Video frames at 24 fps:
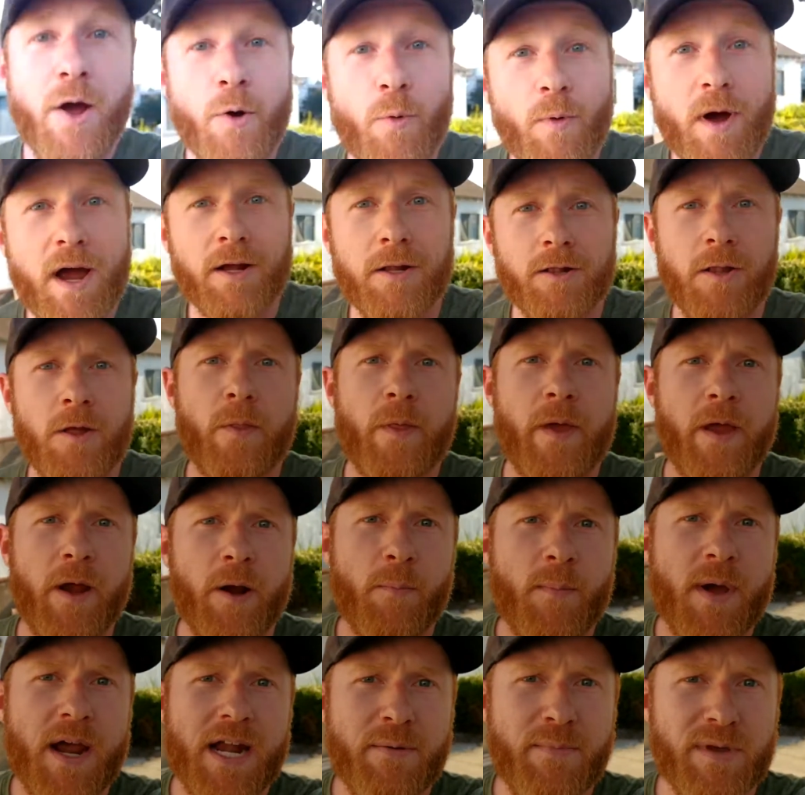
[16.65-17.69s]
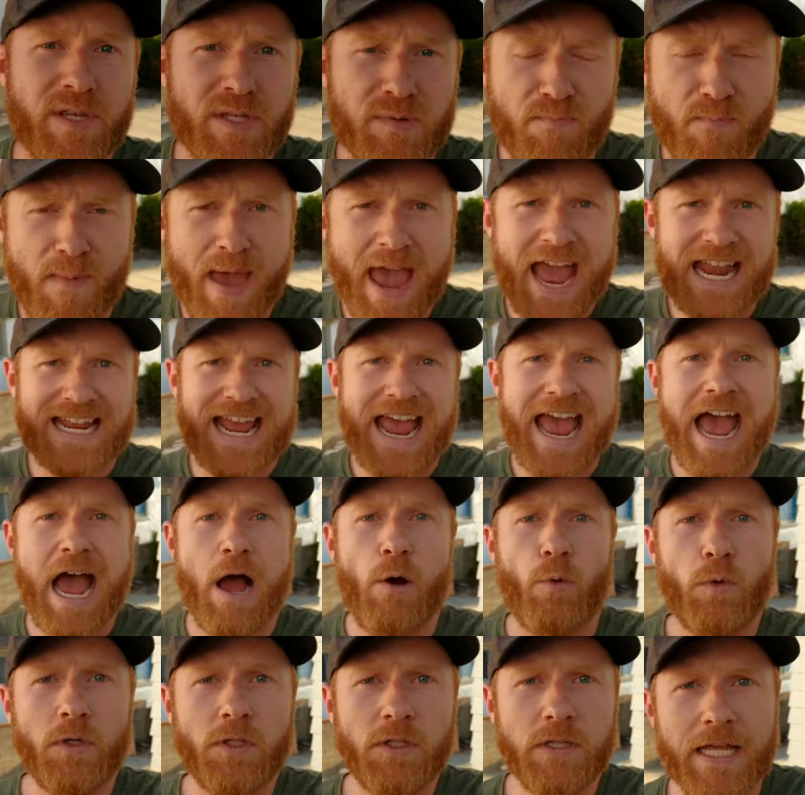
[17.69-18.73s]
Why, hello there. My name is Matt
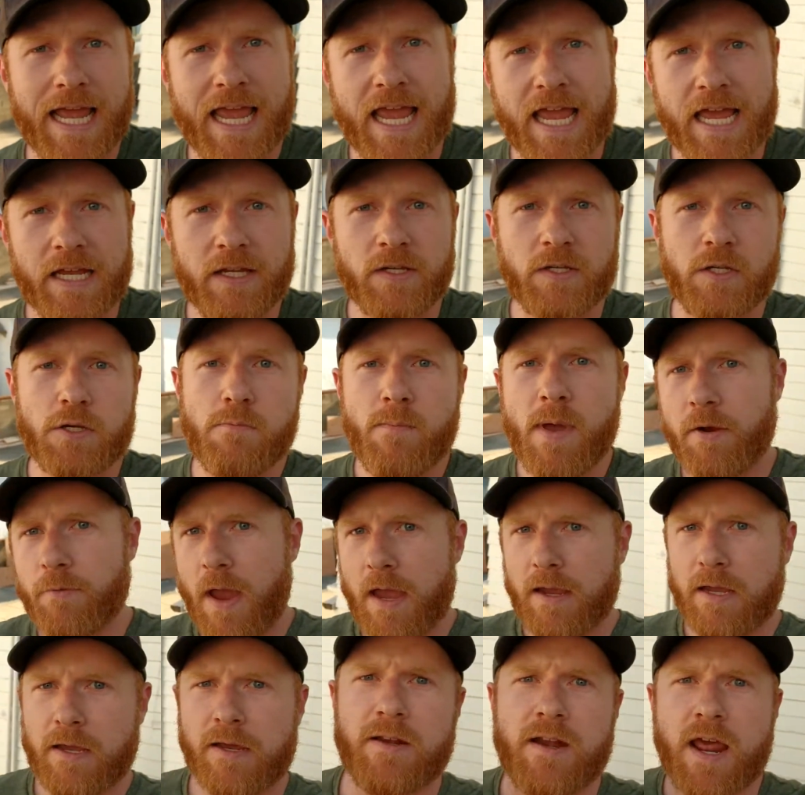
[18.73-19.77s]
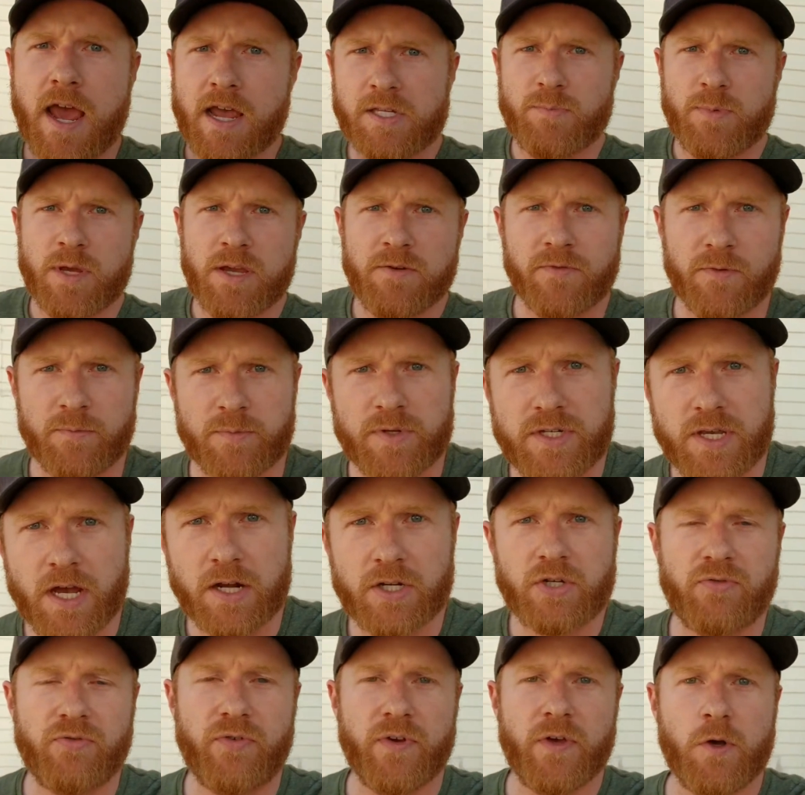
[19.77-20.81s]
Howell, and you may recognize me from
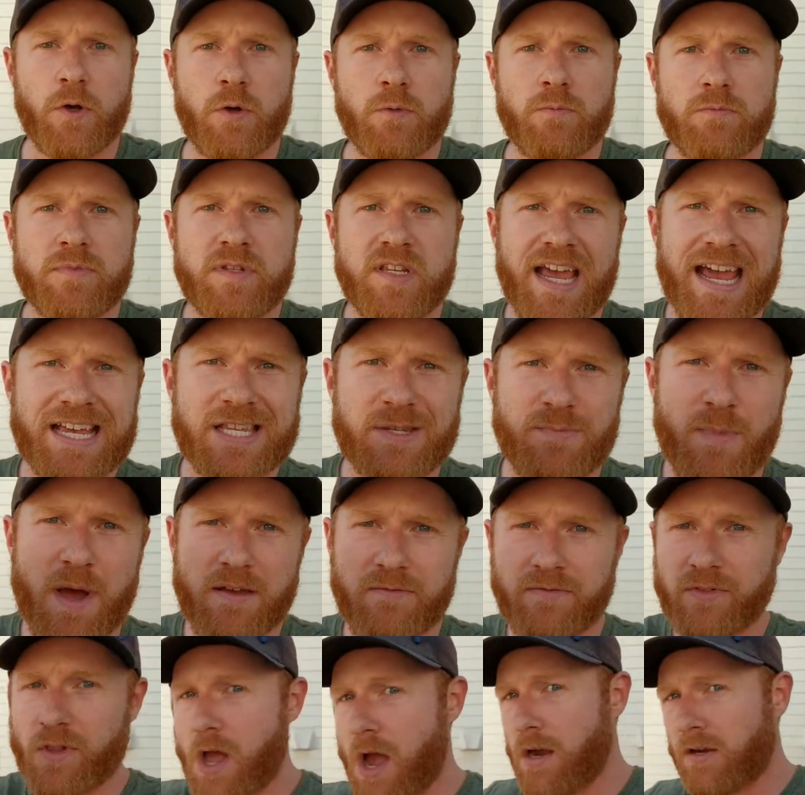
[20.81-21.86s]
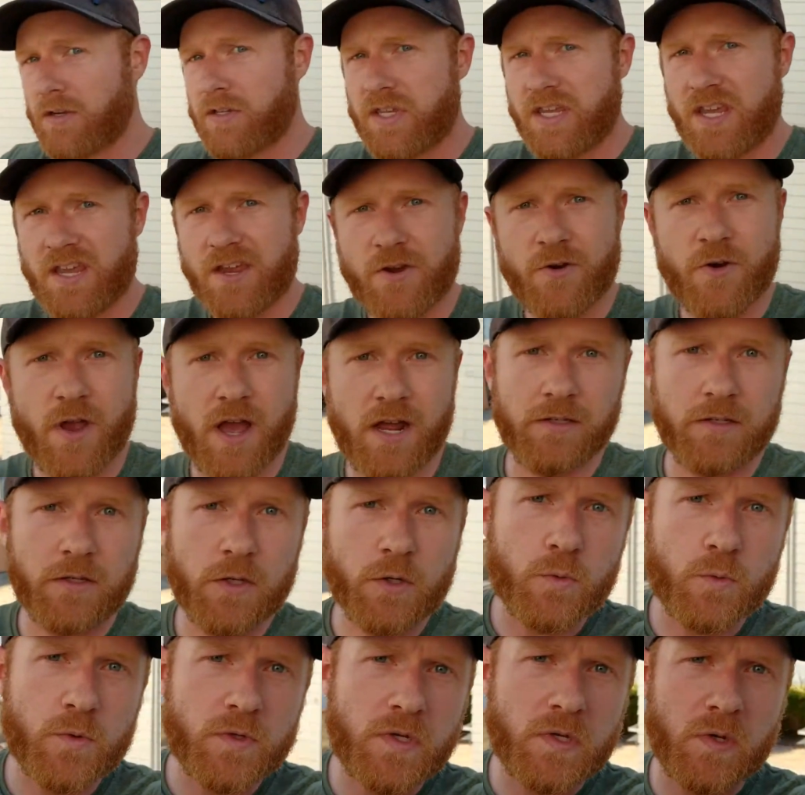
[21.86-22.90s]
such films as my vlogs here on
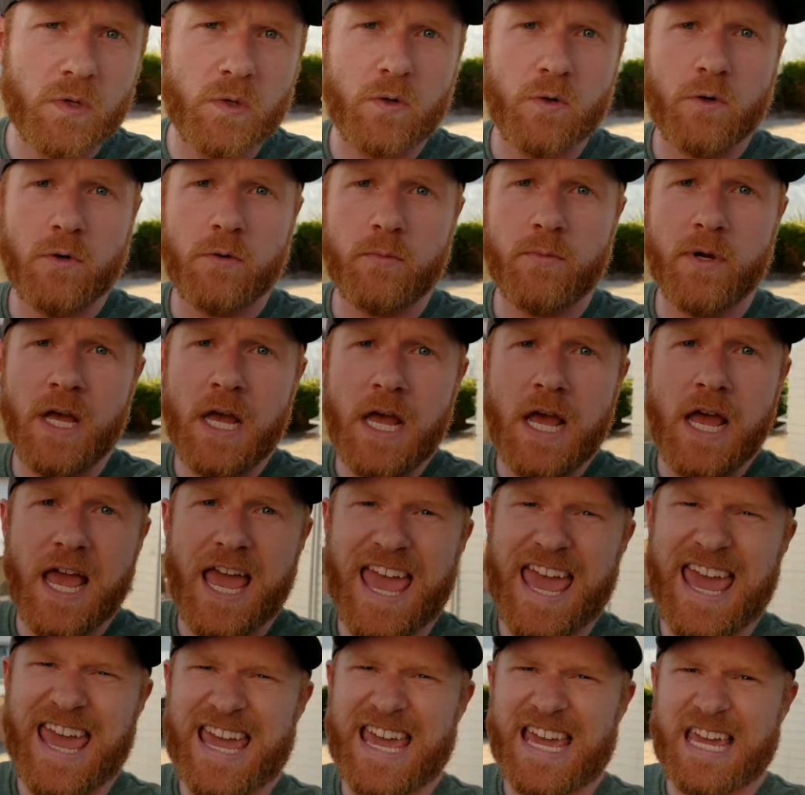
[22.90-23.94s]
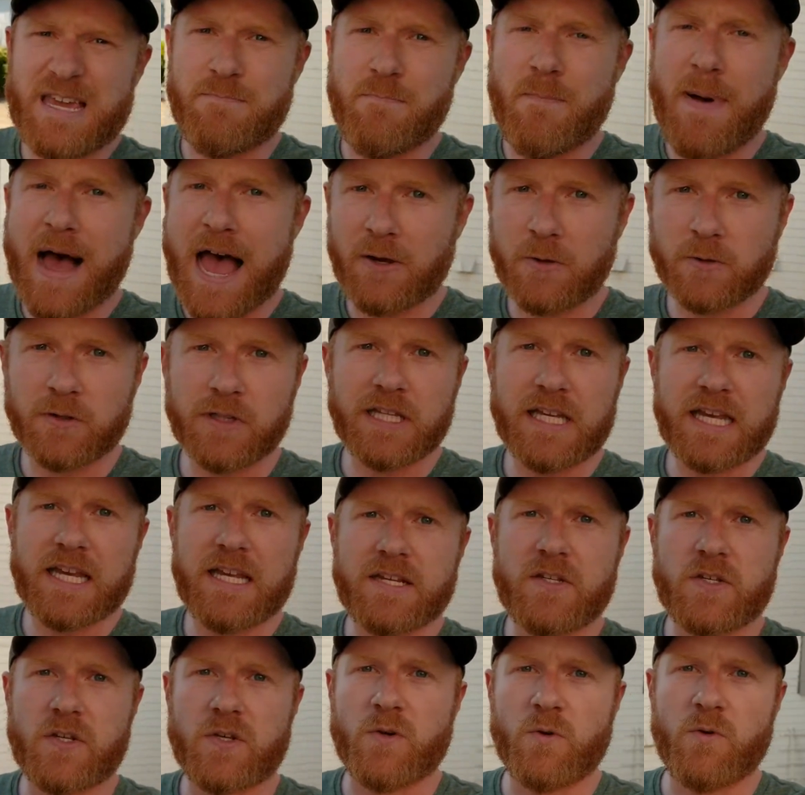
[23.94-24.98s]
YouTube, a
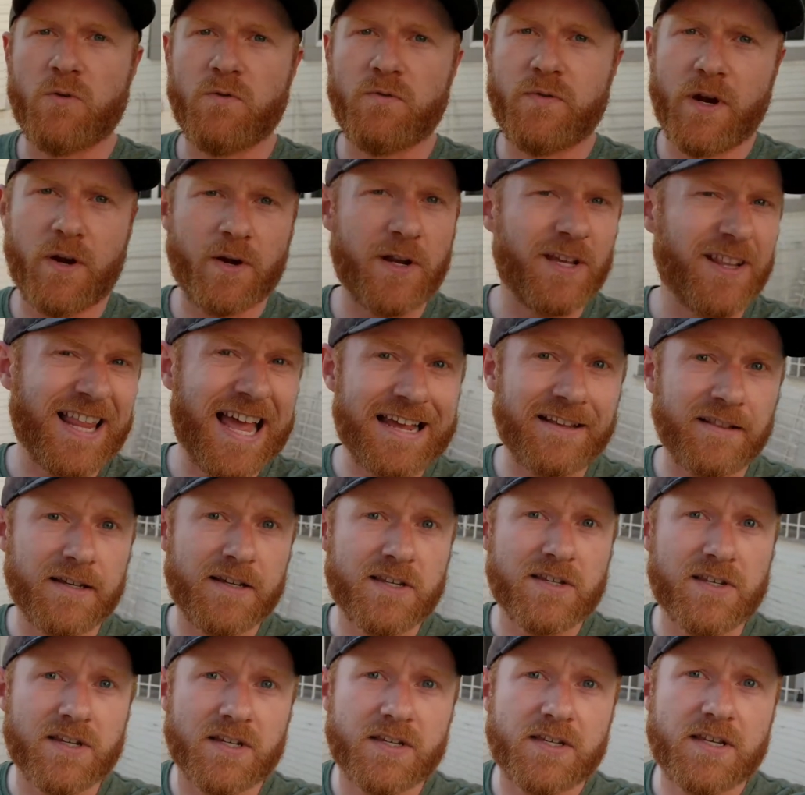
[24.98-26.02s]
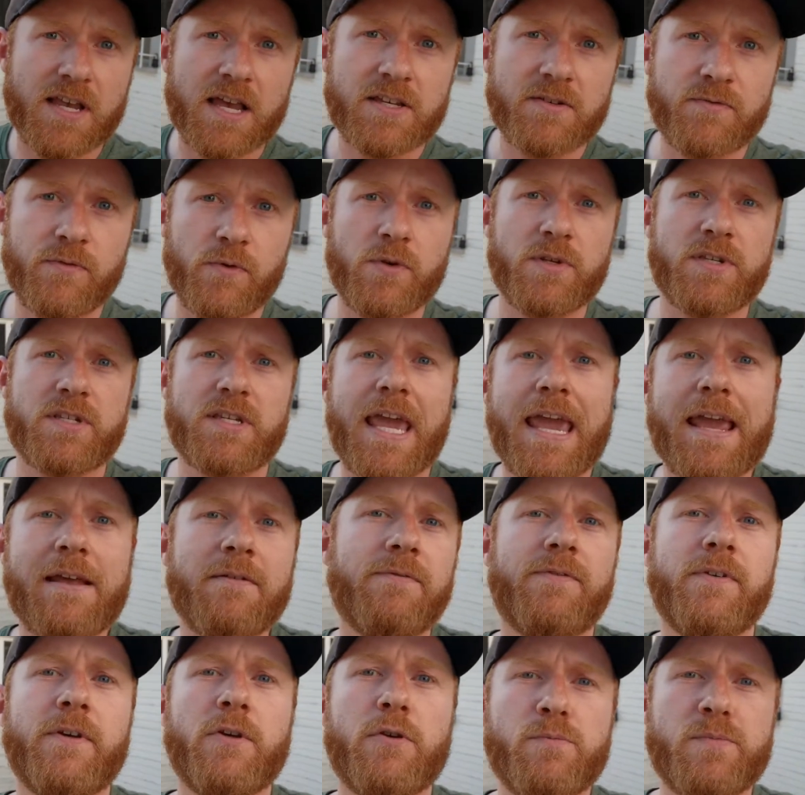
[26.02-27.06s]
mildly to very lightly successful skate
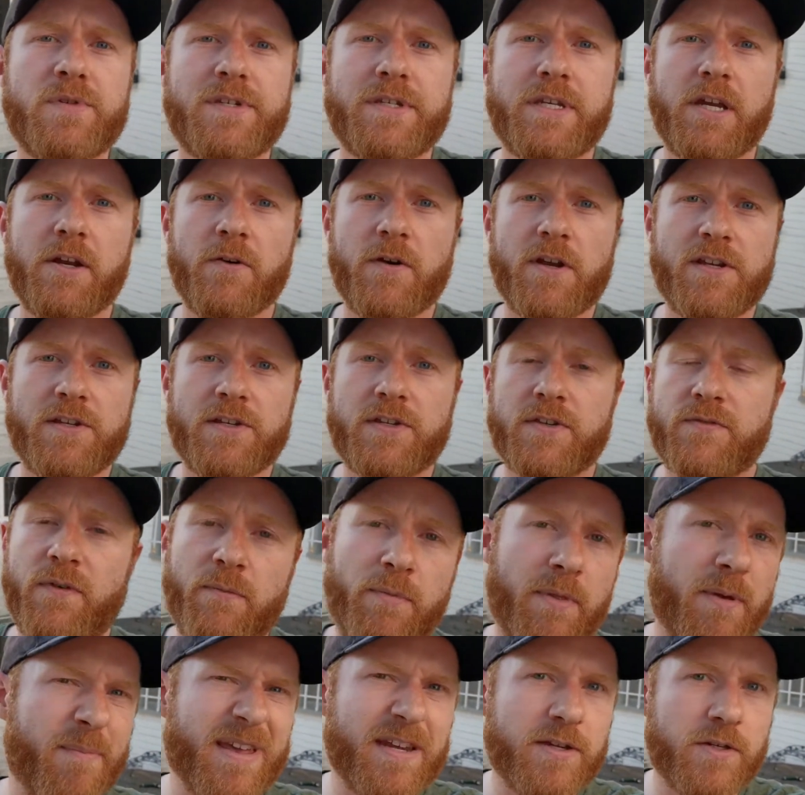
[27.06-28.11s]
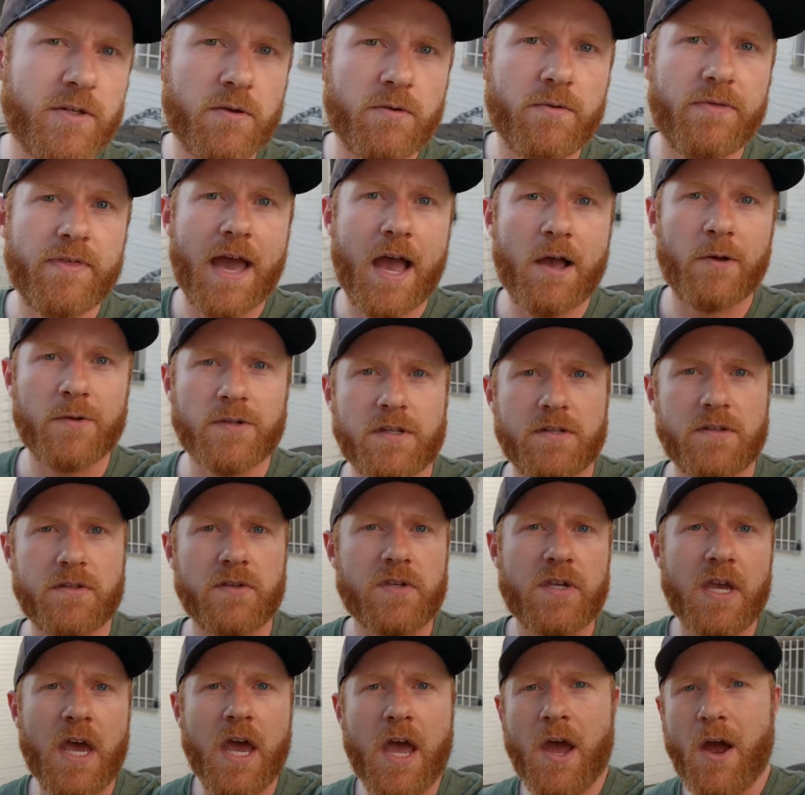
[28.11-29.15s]
film series from the mid
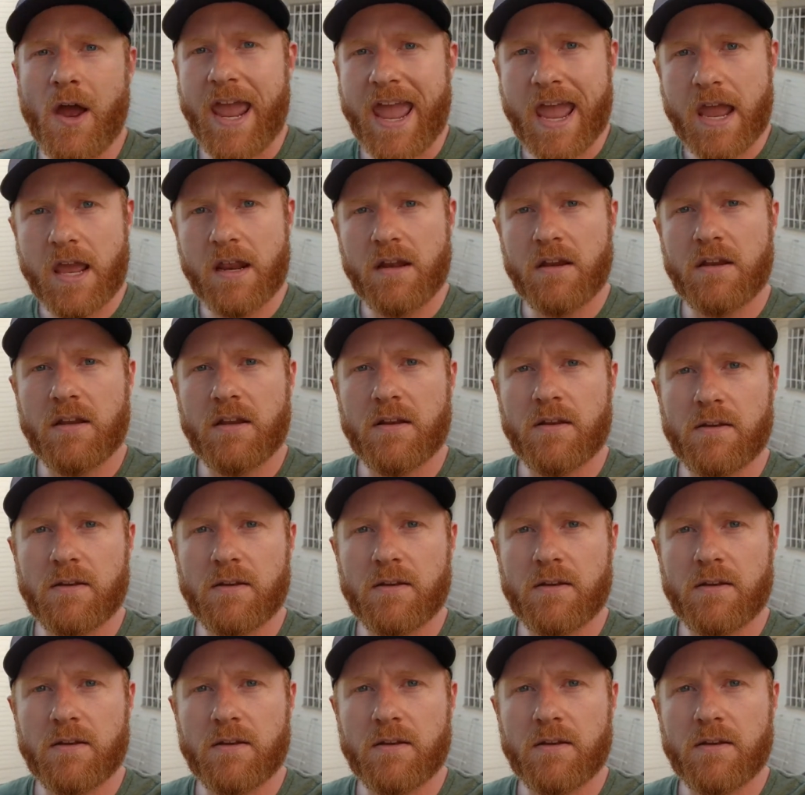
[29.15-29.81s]
2000s, and